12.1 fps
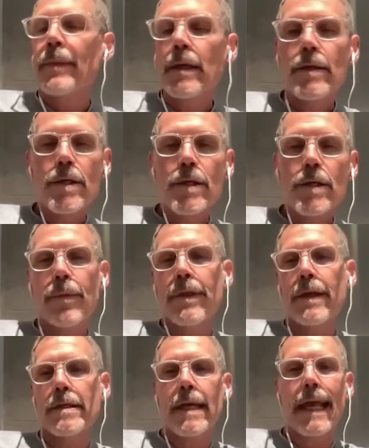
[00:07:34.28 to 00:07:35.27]
just simple
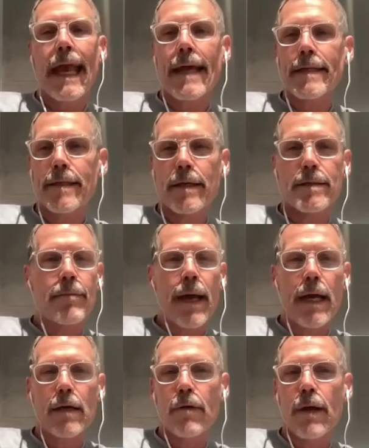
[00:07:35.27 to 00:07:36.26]
things like assets and
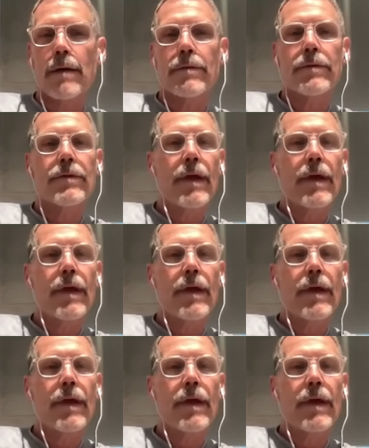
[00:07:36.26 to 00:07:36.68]
backgrounds.